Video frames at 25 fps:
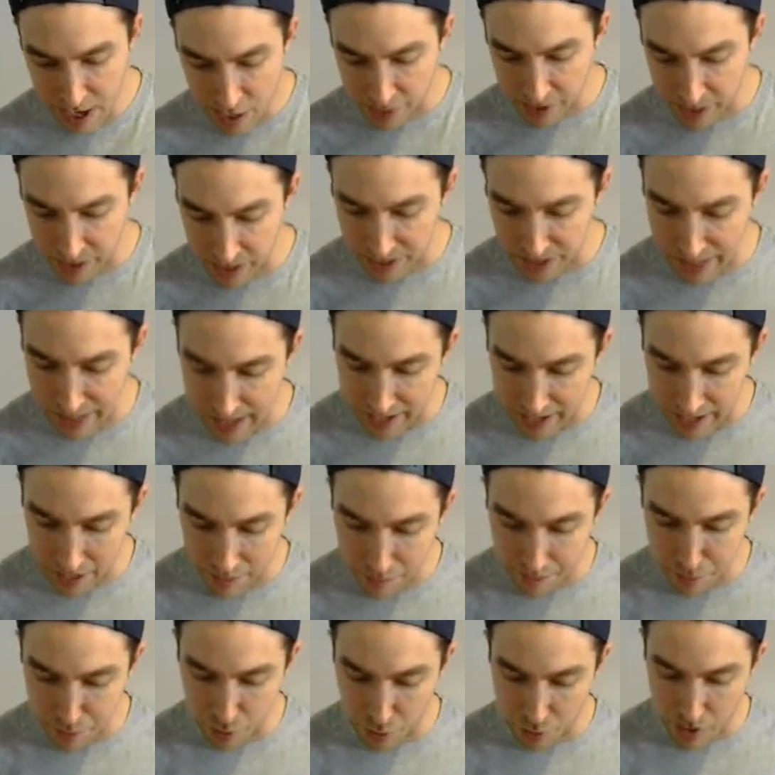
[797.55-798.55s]
We're going to let
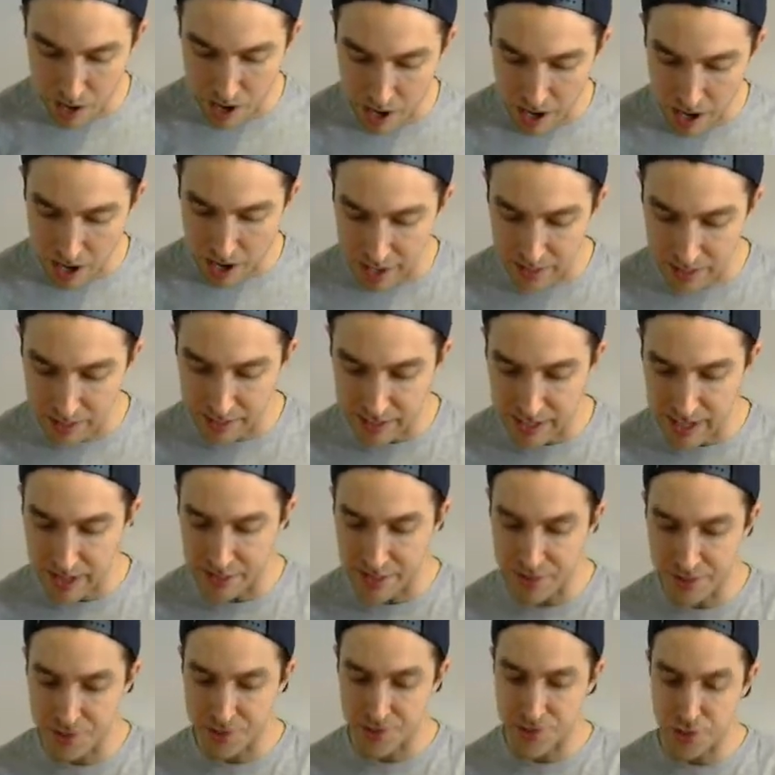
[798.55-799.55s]
Buhan
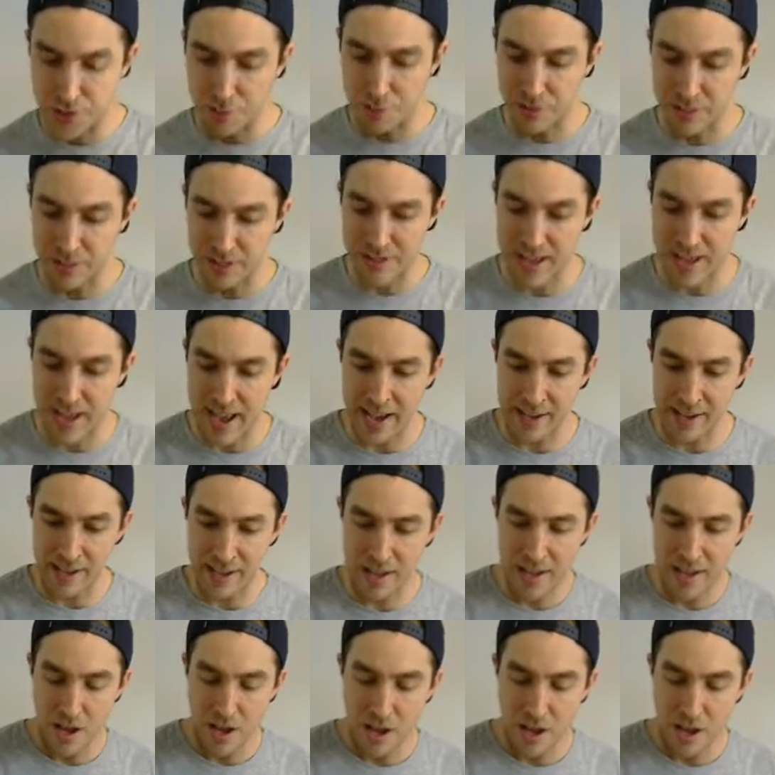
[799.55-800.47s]
get the super attack,